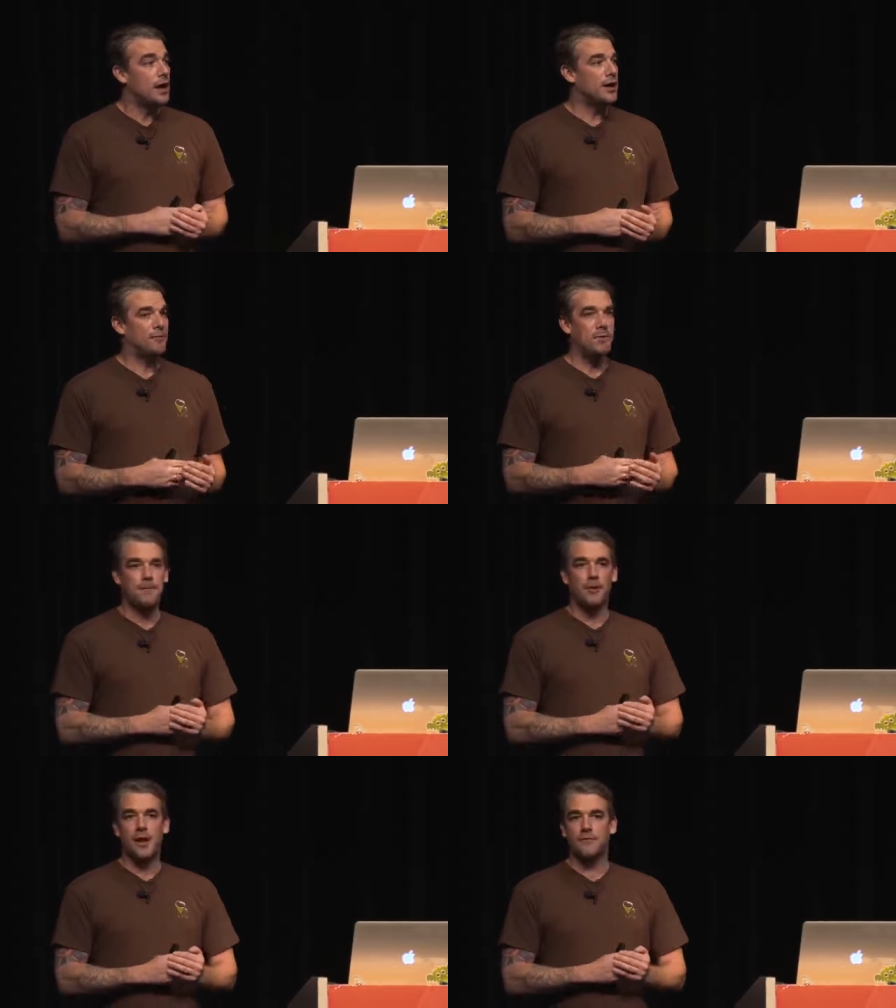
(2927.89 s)
If
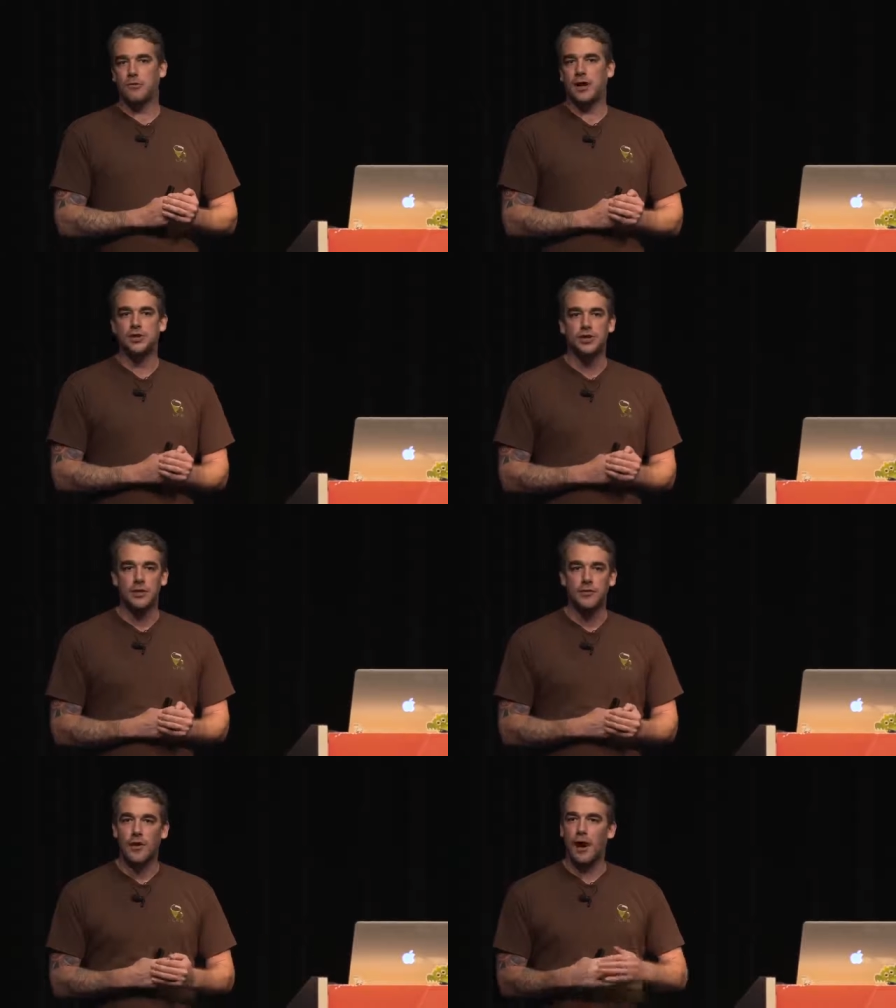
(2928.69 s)
people have
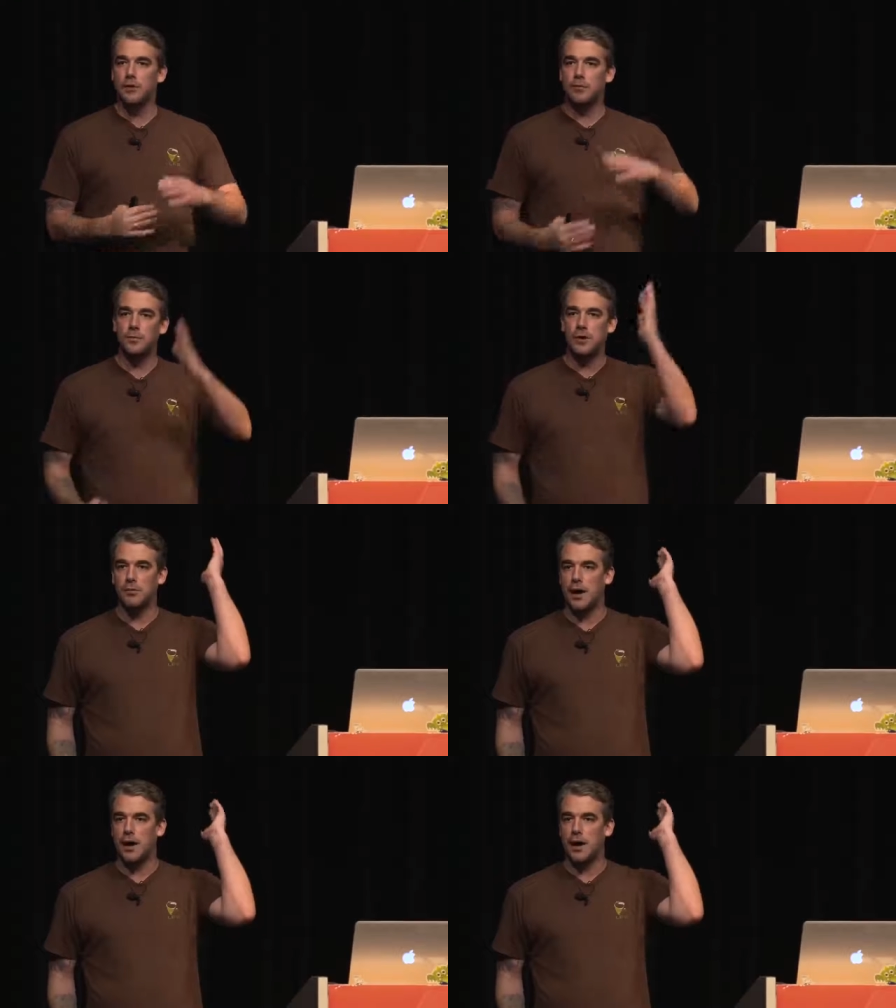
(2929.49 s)
questions, I will be